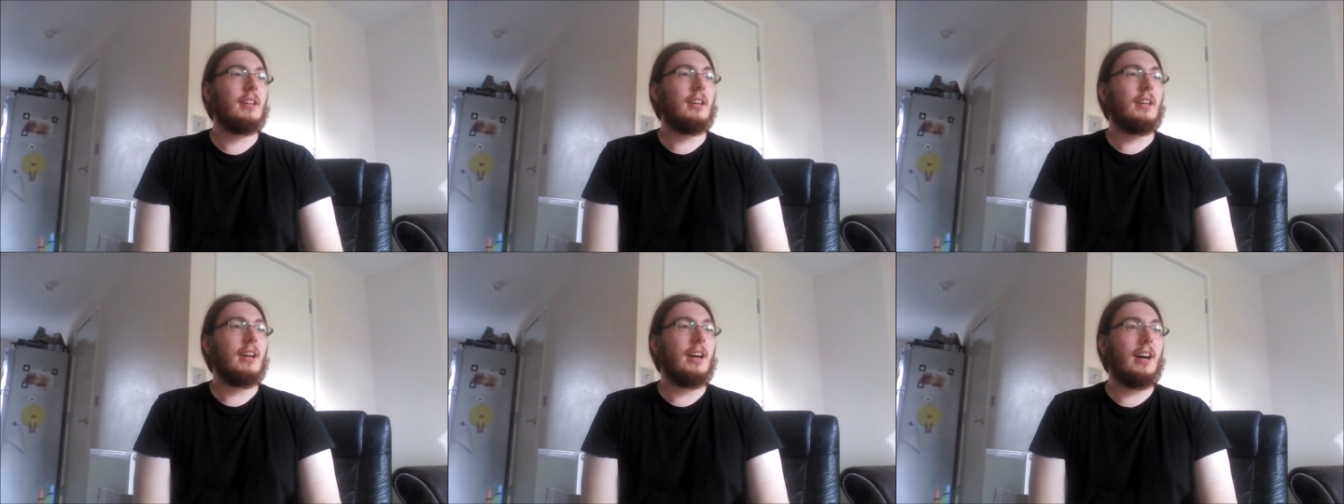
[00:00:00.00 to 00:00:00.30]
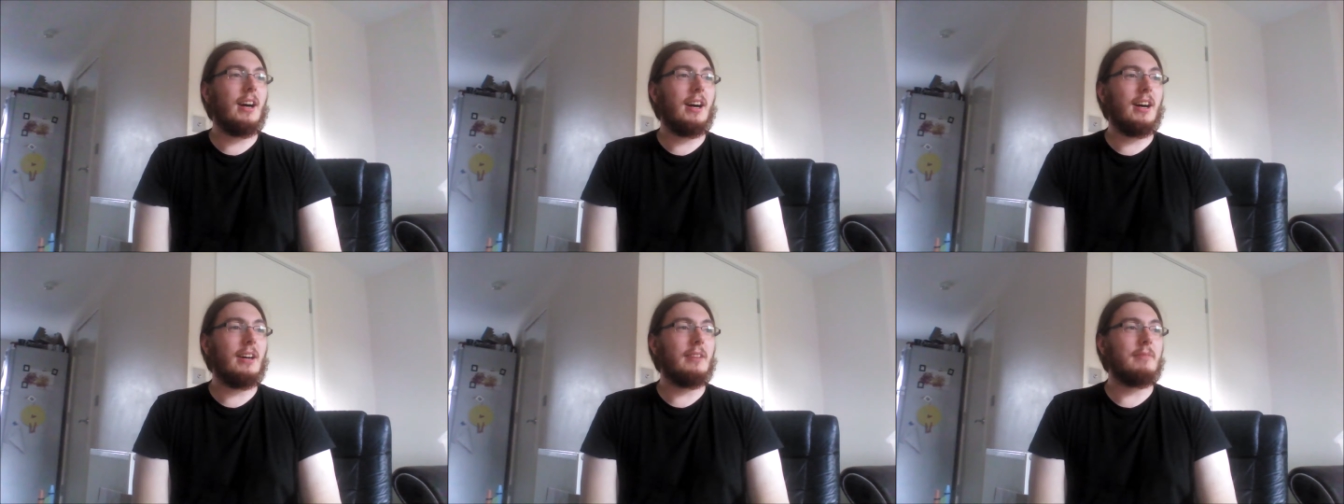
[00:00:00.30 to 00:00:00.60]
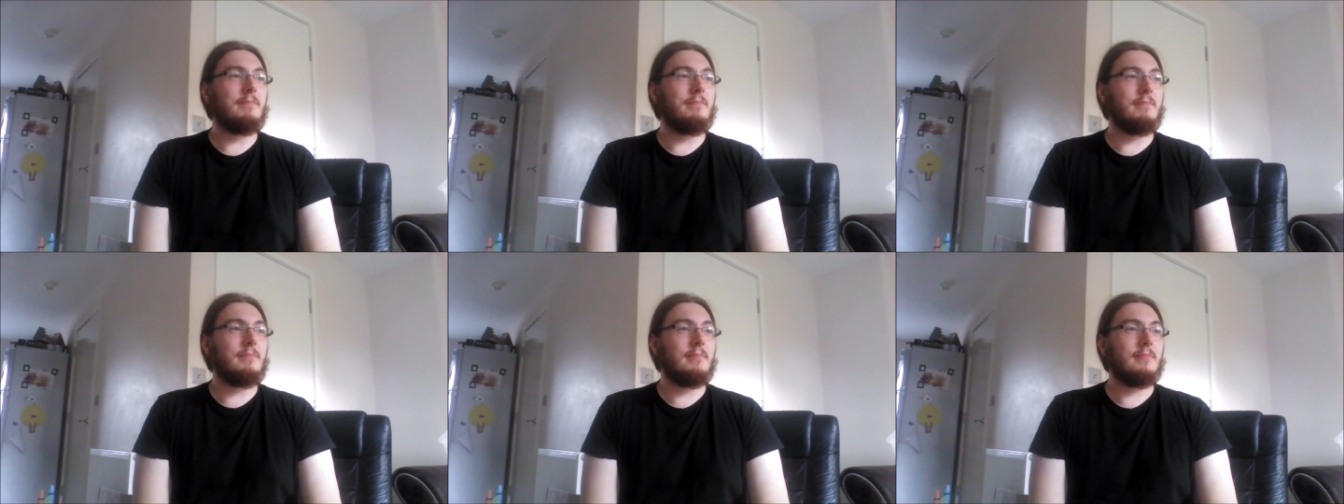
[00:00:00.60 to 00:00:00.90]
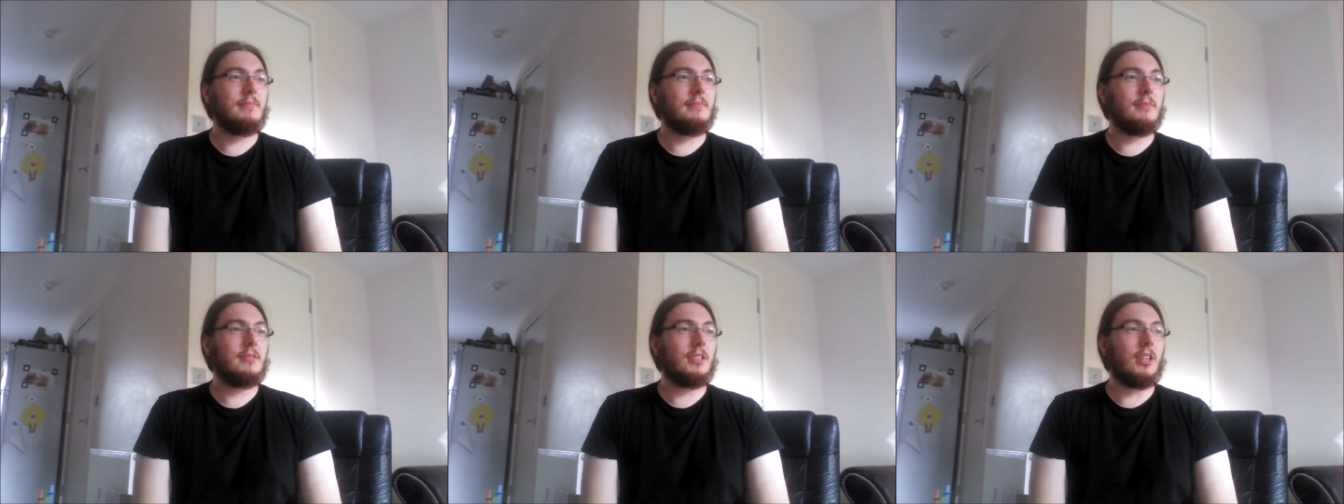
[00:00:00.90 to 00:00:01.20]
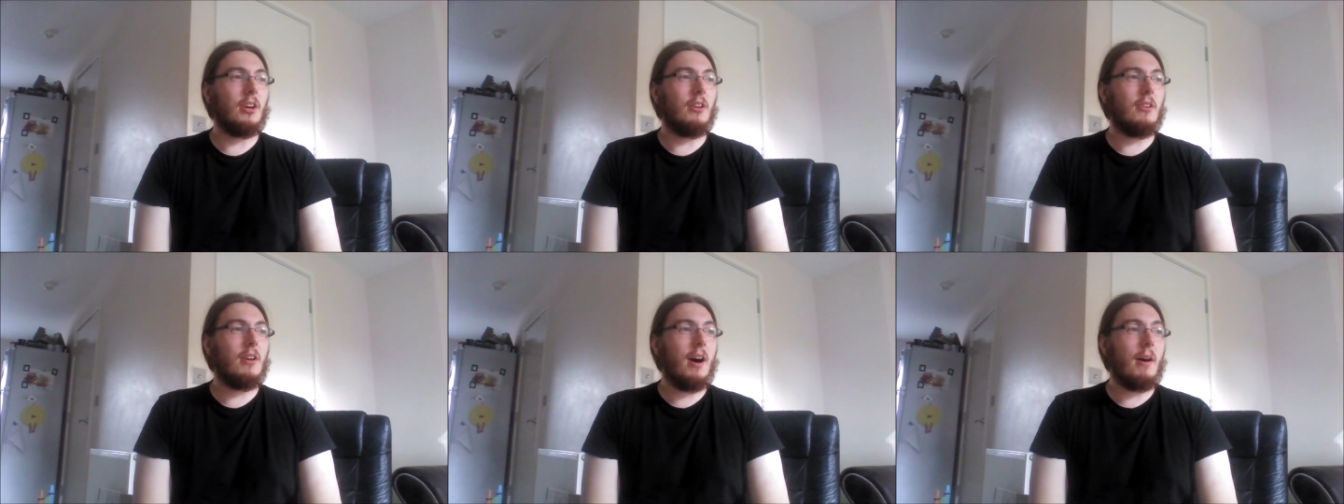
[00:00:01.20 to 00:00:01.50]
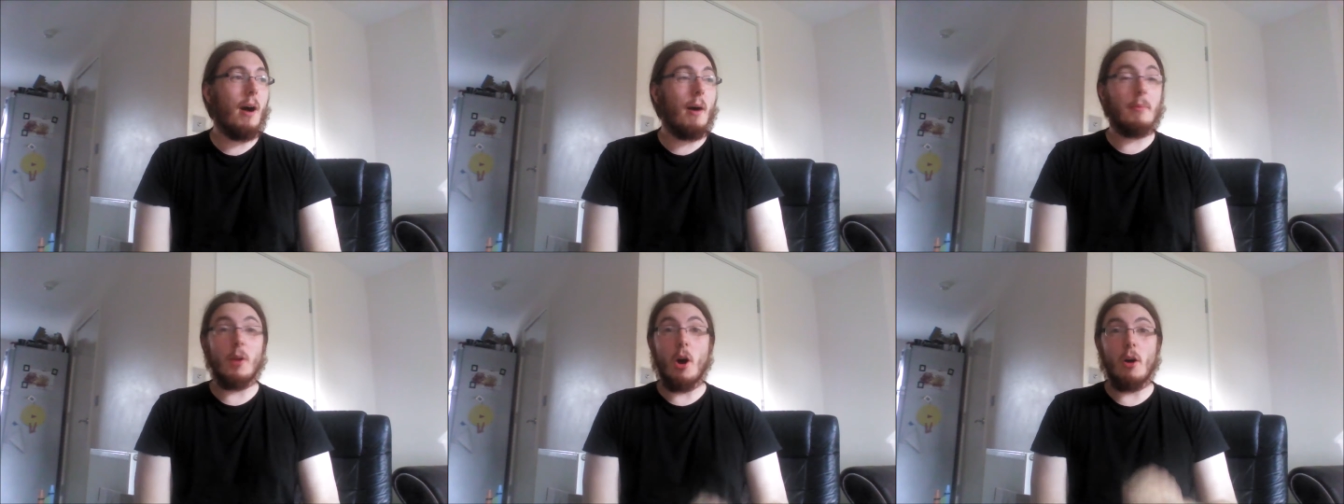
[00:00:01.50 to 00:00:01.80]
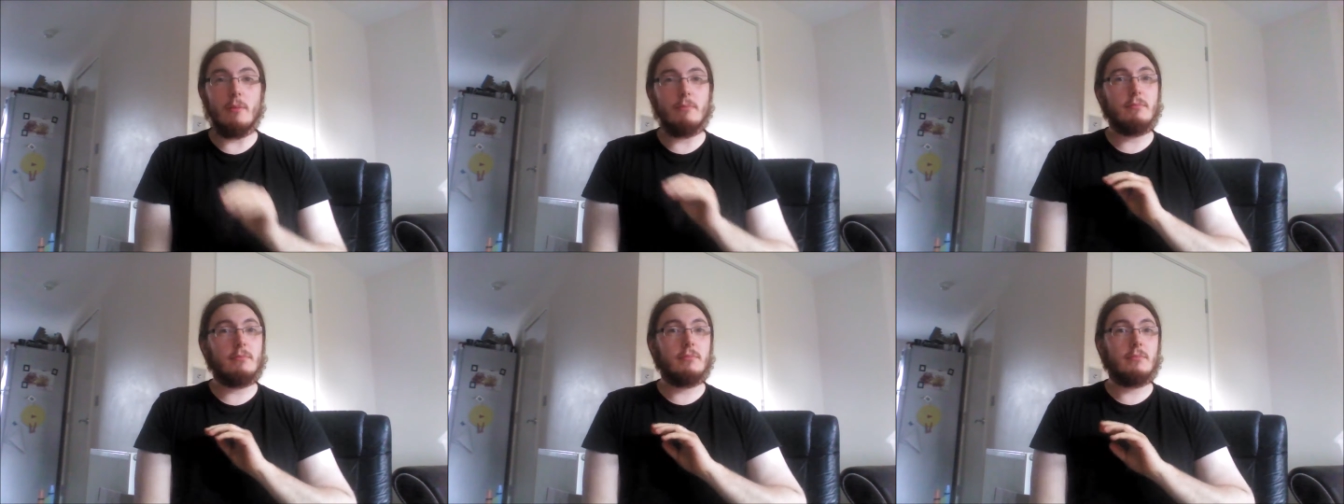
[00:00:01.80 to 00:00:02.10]
Um, so I, am
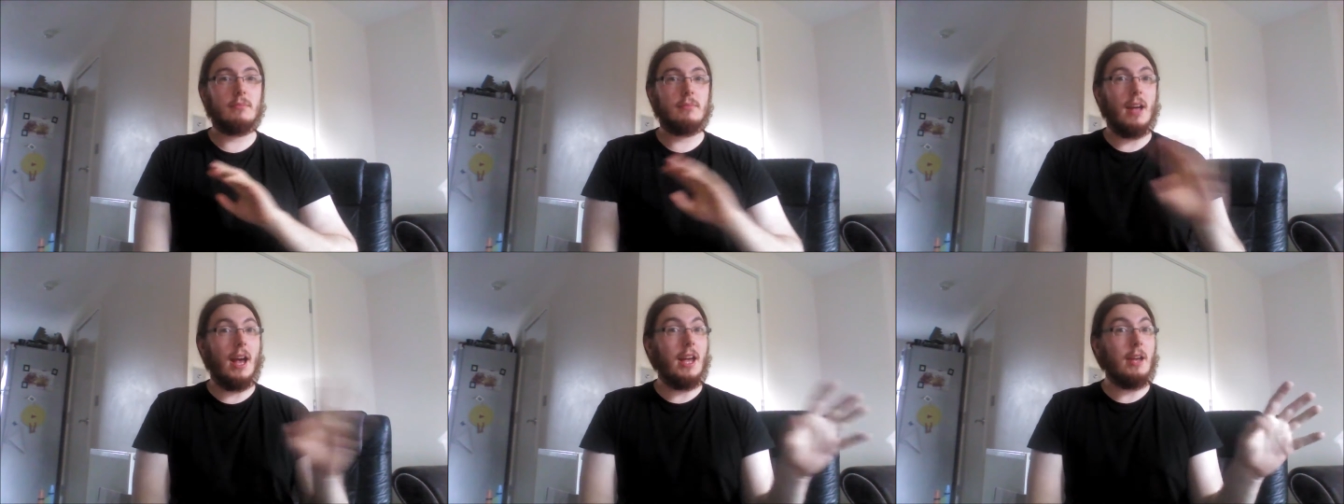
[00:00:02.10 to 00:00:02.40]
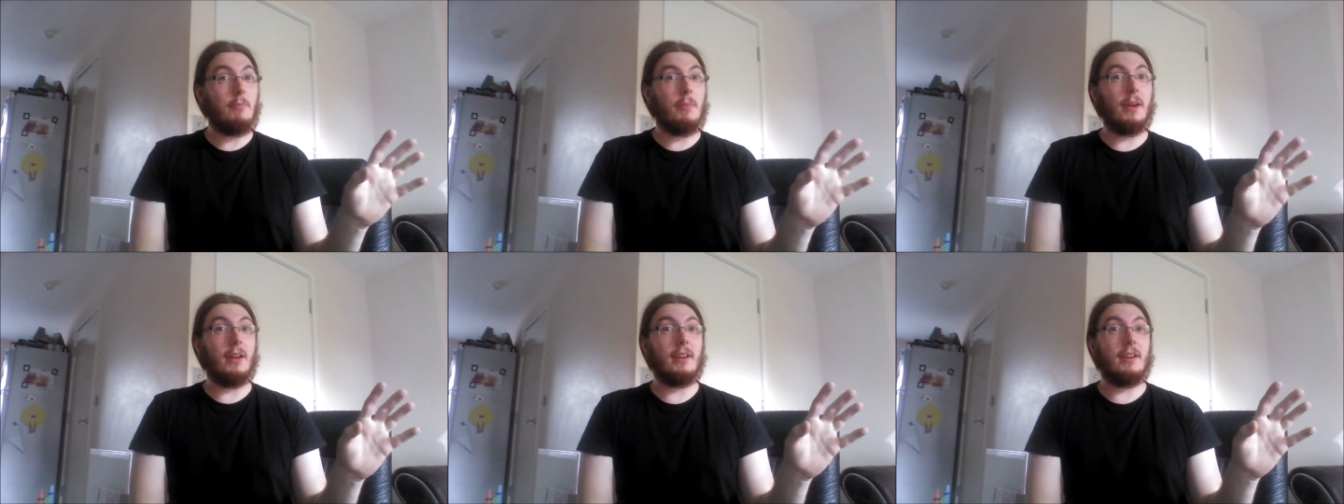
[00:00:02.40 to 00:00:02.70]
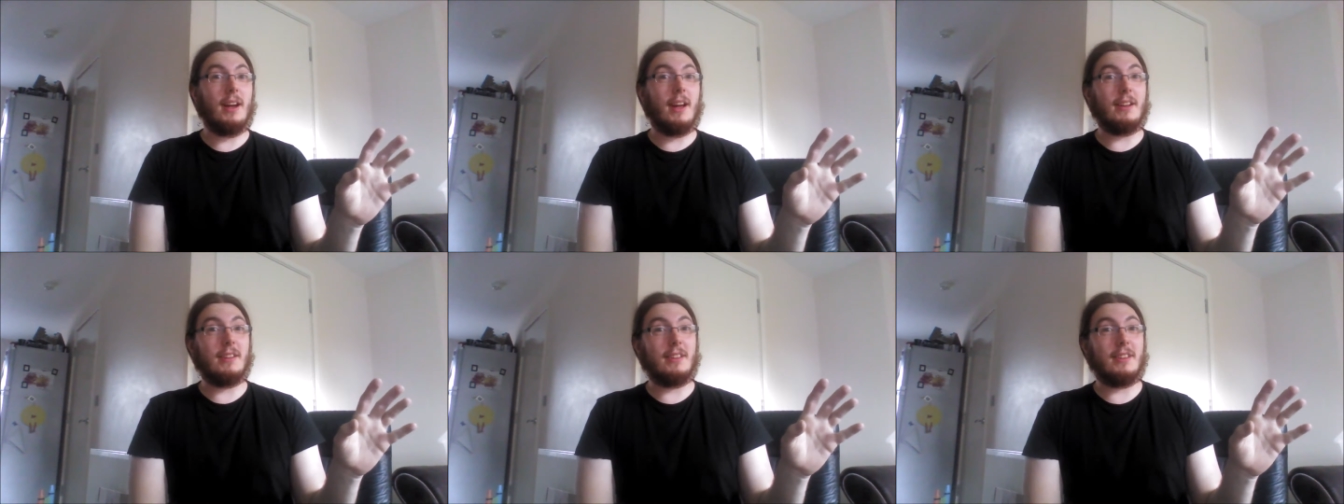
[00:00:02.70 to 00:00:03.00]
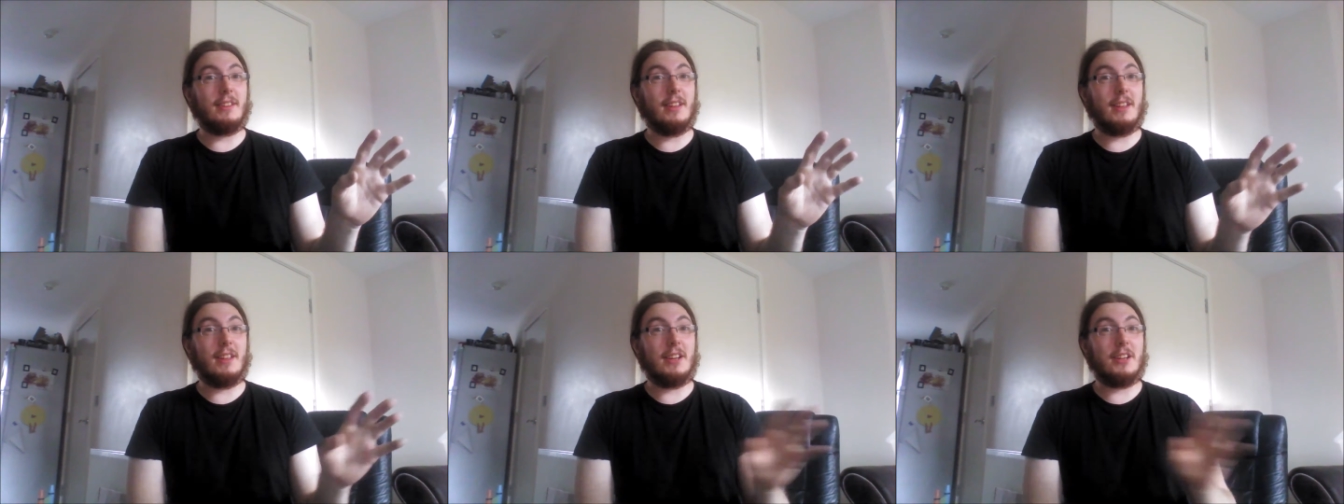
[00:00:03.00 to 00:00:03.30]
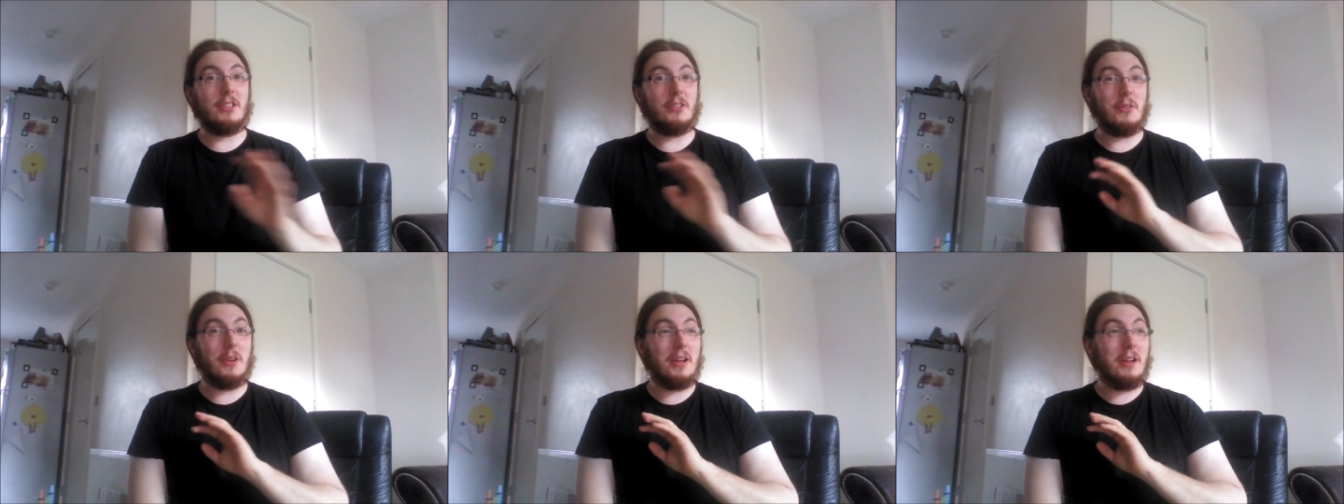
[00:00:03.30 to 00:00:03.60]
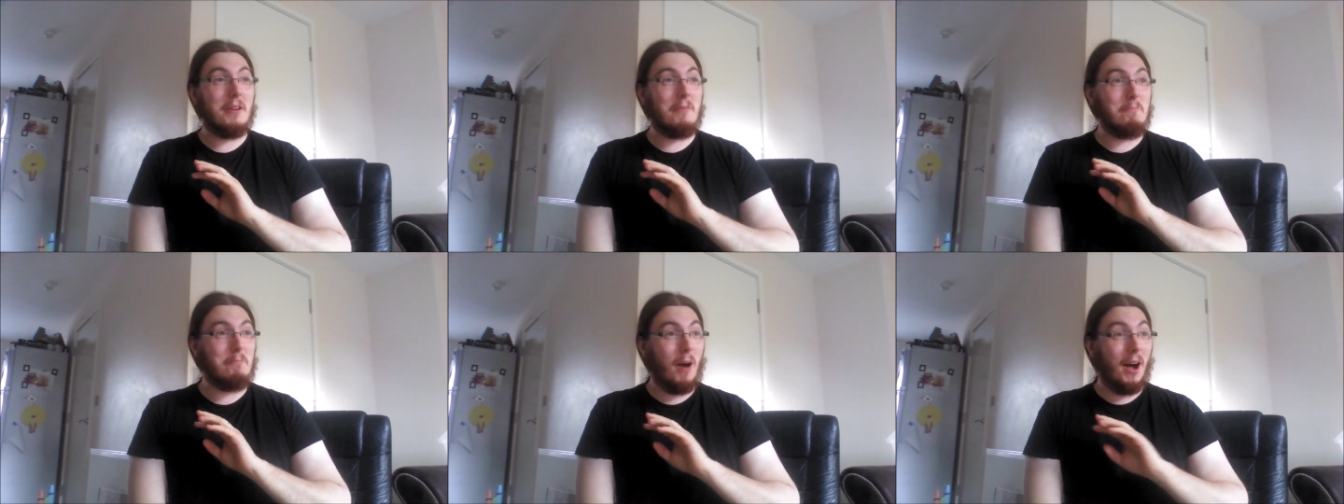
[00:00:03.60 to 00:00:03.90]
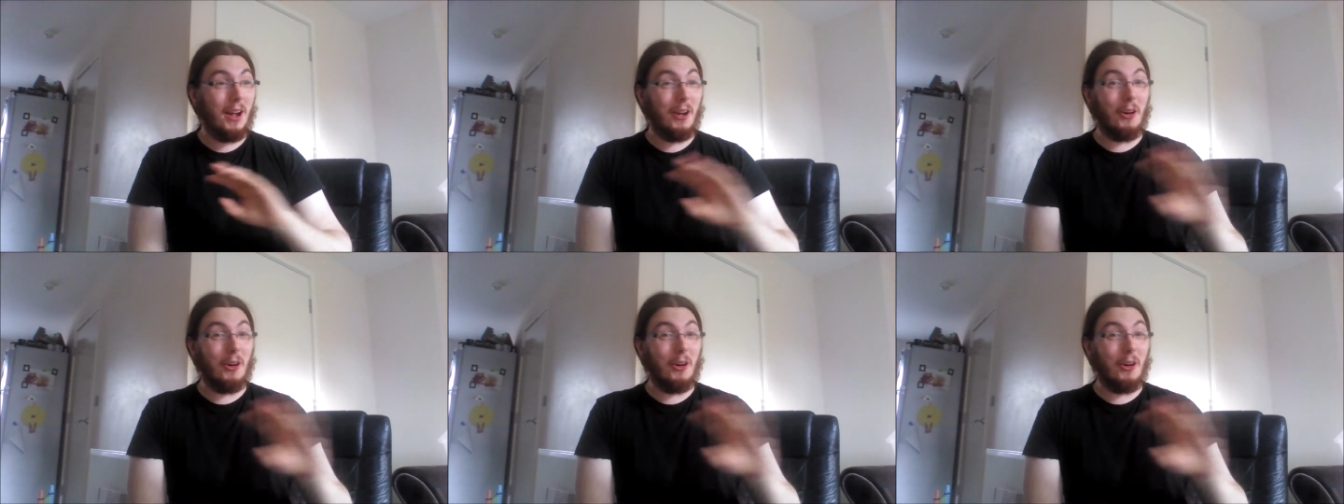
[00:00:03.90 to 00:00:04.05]
not aping anything that they're doing by